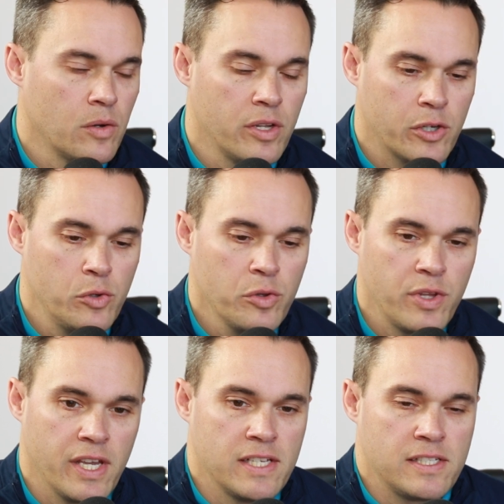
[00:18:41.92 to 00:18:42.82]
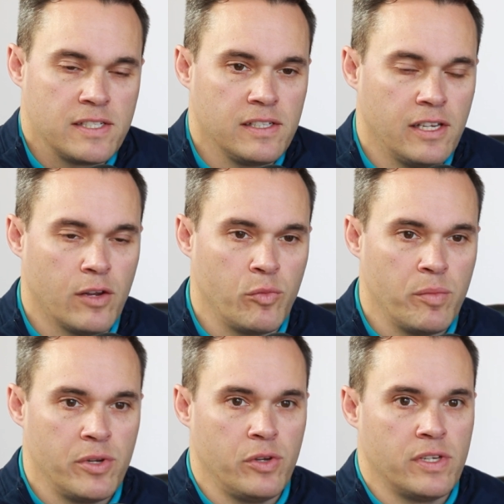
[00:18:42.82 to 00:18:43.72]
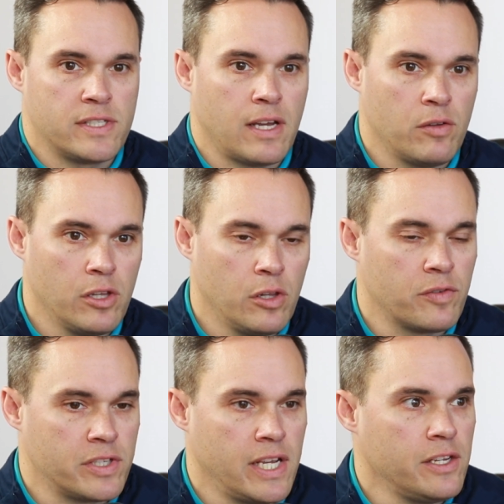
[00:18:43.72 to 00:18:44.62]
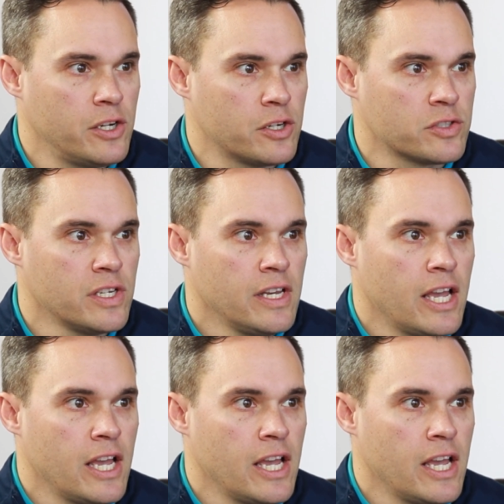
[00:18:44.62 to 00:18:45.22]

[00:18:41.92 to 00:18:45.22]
Well, and the cool thing is, we've been doing this now a little over 10 years,